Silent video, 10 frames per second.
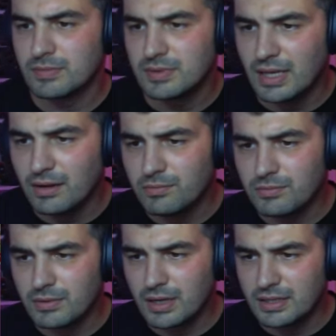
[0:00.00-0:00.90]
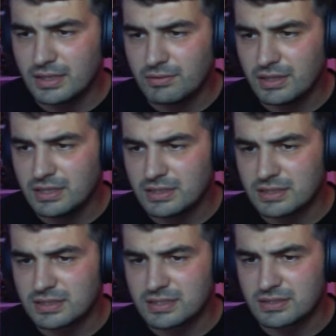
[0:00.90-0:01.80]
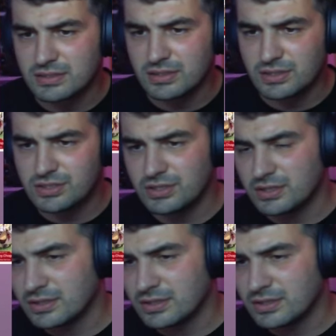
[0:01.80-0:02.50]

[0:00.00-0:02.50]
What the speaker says: Now, I think we need a searcher.